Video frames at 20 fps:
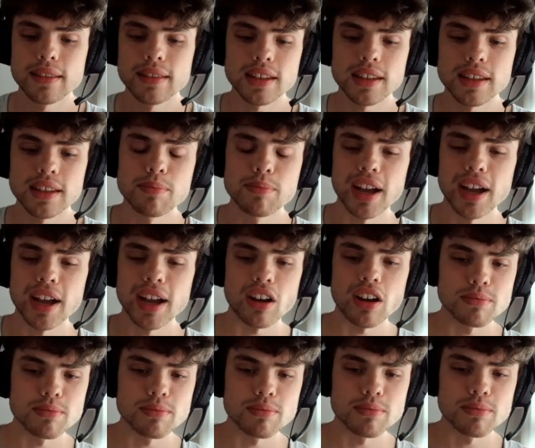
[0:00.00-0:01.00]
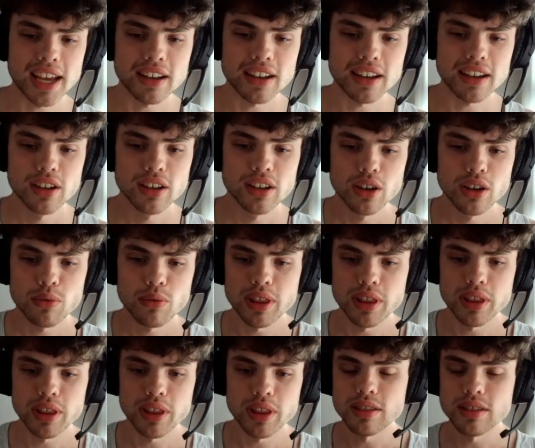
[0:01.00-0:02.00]
the combined arms deck
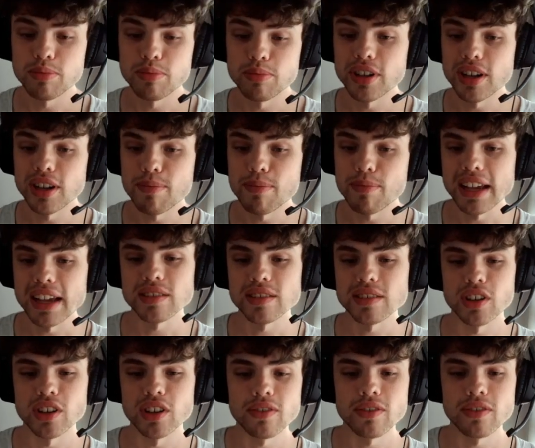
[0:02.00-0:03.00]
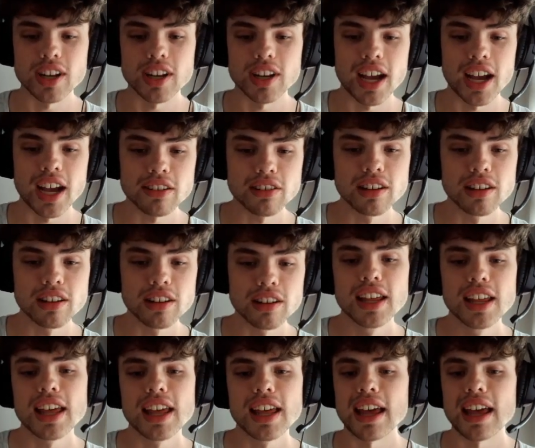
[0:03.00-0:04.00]
with the pretty massive nerf to Heinkel
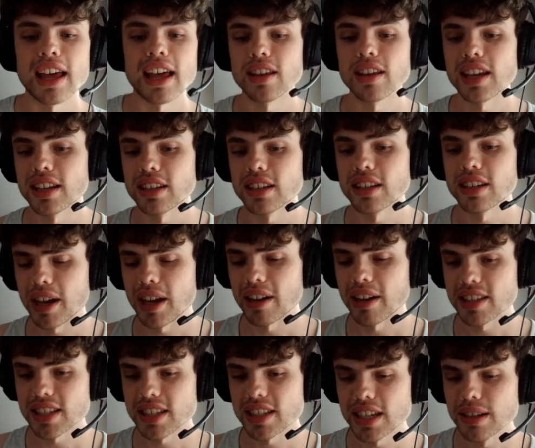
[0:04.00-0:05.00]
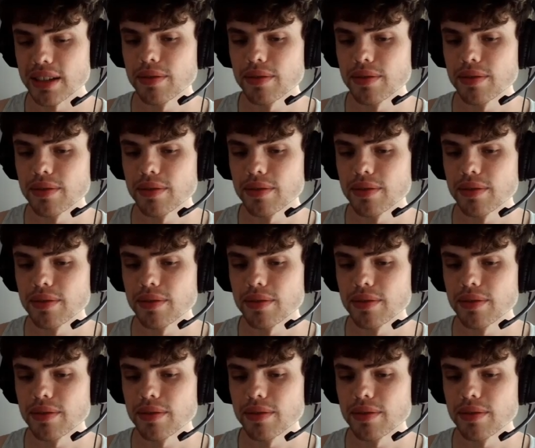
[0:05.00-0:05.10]
and the hit to Paris.